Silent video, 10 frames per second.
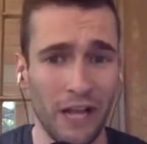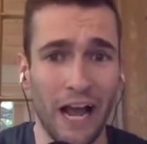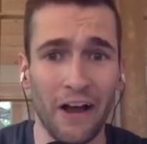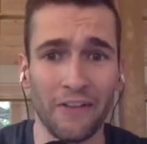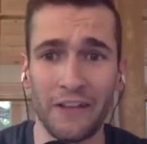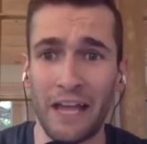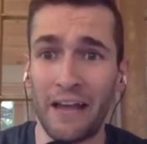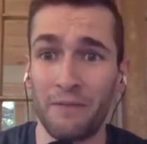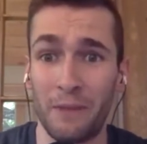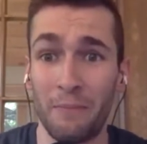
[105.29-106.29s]
how they
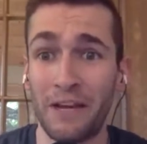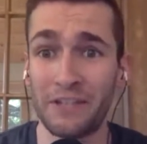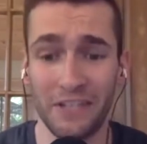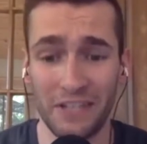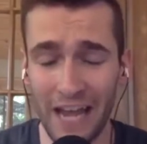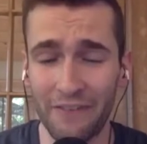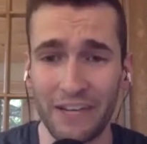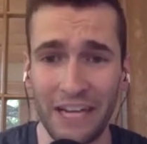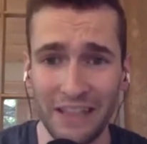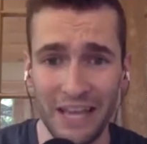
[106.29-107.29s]
they managed to
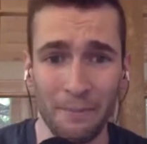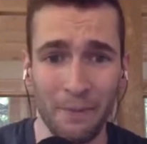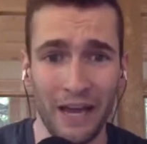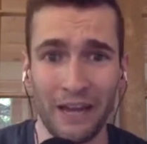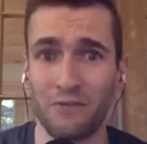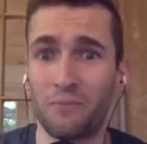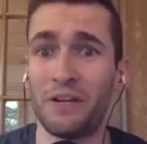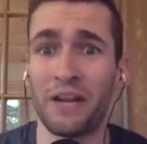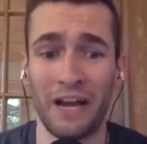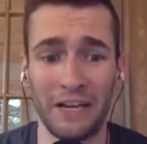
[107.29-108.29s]
navigate that path from
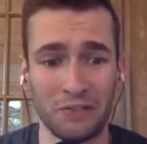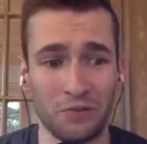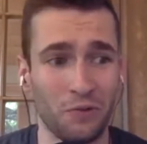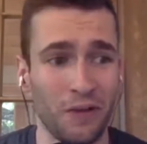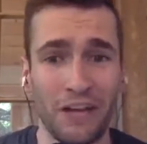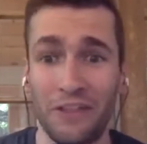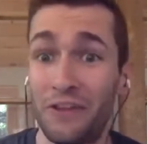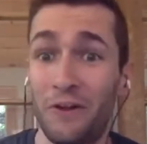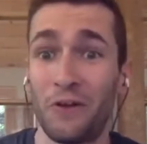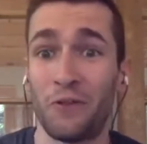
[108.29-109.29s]
being a high school
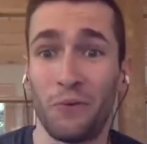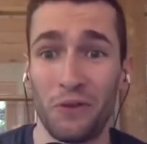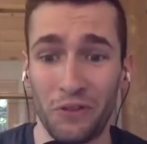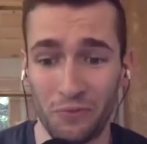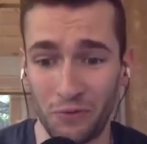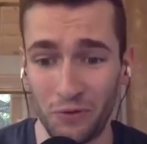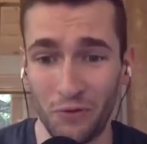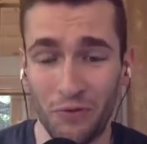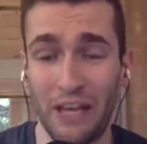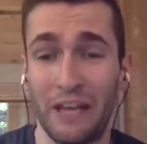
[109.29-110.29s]
athlete all the way through
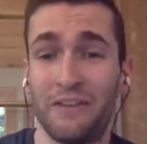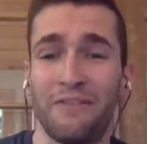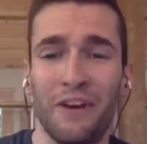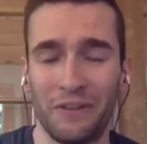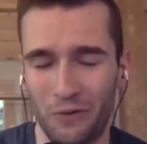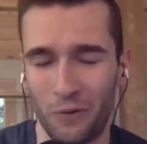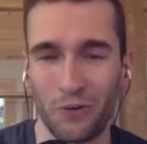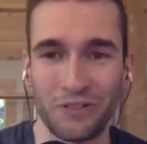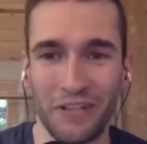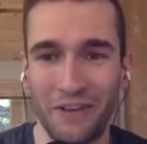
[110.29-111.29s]
the NFL and of
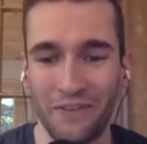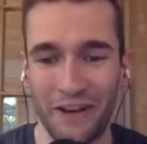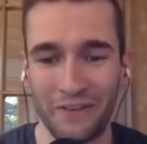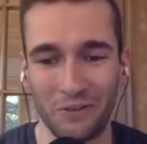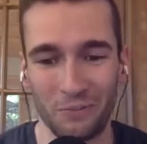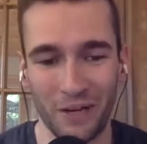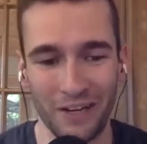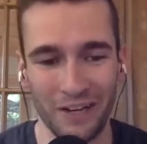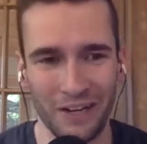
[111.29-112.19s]
course life after. But